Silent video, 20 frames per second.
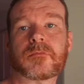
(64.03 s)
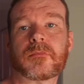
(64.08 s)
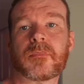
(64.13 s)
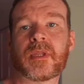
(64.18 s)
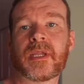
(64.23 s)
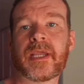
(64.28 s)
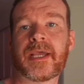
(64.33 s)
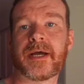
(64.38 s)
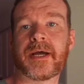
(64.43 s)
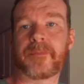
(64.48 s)

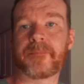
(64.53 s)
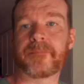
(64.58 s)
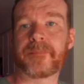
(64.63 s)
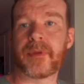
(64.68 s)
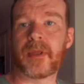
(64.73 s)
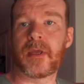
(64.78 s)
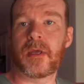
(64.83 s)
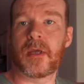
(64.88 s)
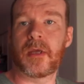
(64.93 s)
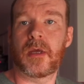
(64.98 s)
Now,
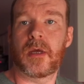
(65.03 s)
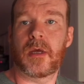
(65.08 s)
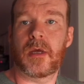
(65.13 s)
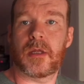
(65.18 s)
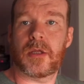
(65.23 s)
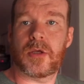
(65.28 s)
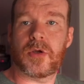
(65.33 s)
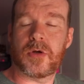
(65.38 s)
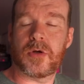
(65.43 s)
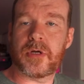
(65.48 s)

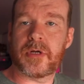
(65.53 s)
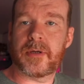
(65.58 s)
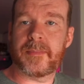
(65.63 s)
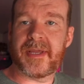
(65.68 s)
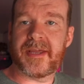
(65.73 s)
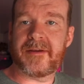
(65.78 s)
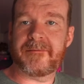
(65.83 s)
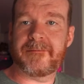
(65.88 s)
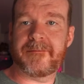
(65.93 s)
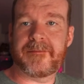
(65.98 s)
you're going to
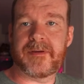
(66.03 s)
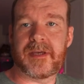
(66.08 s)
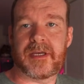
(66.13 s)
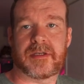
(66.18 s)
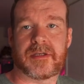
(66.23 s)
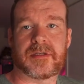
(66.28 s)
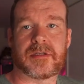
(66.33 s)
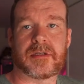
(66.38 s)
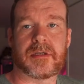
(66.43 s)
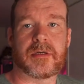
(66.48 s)
make a
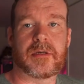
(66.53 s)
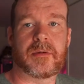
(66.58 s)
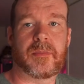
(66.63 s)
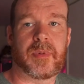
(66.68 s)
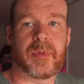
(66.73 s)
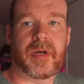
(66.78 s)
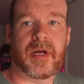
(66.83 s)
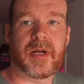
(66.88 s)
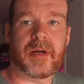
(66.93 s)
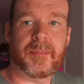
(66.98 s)
fist,
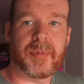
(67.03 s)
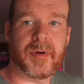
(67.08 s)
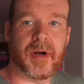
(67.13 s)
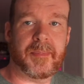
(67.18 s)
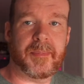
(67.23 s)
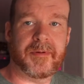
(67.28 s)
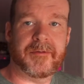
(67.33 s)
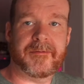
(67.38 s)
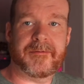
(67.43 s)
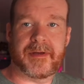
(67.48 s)
but not a
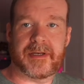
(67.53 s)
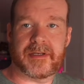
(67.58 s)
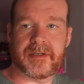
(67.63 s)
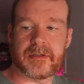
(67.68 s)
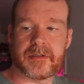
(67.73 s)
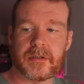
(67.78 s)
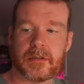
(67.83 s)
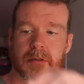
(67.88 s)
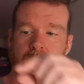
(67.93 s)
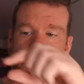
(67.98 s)
proper fist.